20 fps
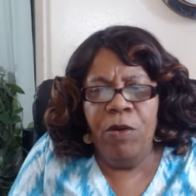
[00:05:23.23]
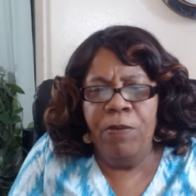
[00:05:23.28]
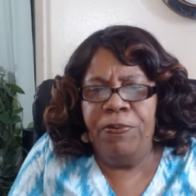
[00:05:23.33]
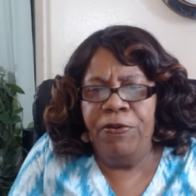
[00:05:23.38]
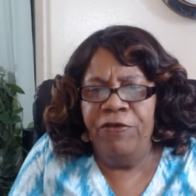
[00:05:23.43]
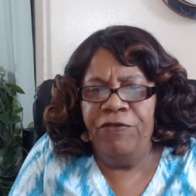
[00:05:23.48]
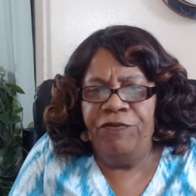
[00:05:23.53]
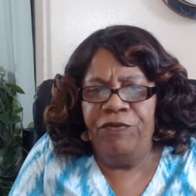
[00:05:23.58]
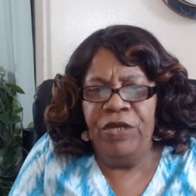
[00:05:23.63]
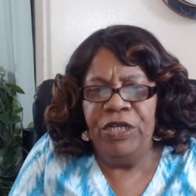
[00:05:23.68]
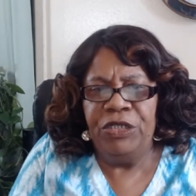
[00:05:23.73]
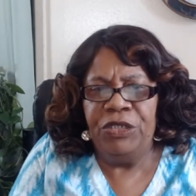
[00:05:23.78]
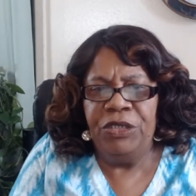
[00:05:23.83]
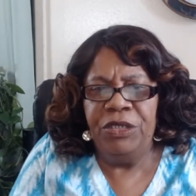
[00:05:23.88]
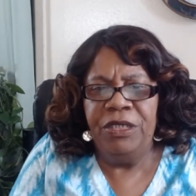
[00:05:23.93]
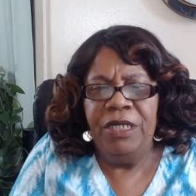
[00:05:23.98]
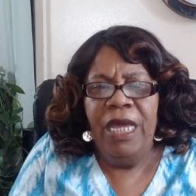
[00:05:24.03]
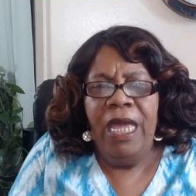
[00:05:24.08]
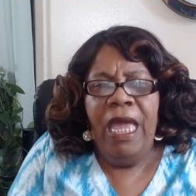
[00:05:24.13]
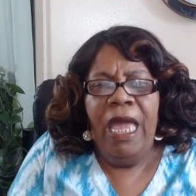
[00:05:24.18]

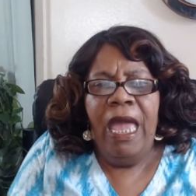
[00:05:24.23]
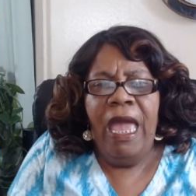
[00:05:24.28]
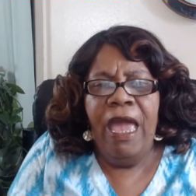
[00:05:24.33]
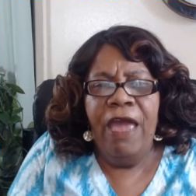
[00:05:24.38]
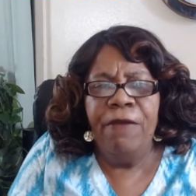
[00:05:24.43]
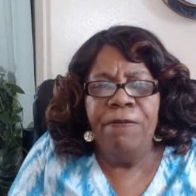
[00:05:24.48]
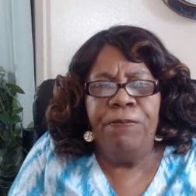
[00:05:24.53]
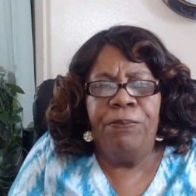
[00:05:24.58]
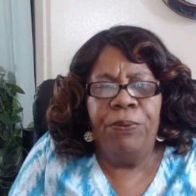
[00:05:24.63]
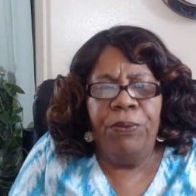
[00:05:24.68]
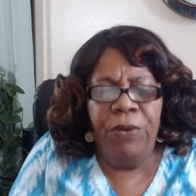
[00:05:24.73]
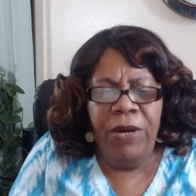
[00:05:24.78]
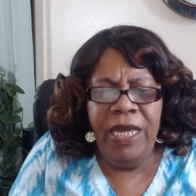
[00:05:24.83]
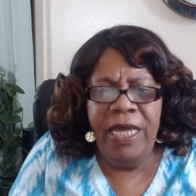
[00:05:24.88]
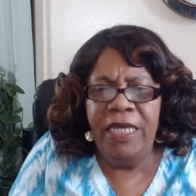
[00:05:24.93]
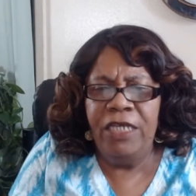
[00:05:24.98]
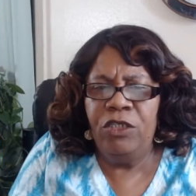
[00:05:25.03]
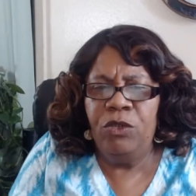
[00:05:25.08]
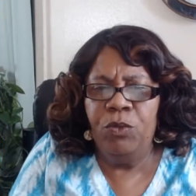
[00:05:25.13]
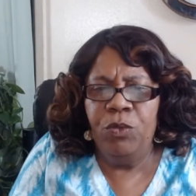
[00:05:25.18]
profession and
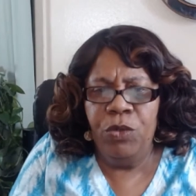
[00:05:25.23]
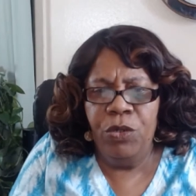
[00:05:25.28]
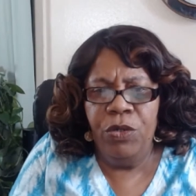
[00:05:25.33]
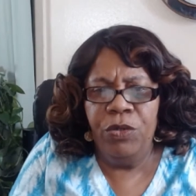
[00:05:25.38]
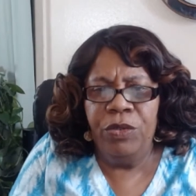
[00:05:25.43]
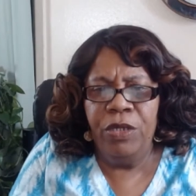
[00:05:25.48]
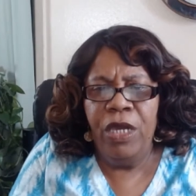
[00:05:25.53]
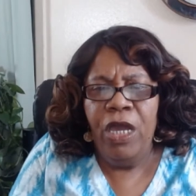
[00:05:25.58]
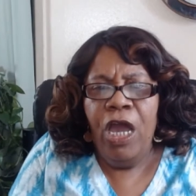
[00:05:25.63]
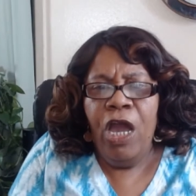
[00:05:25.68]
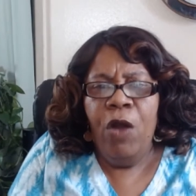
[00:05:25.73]
praiseworthy.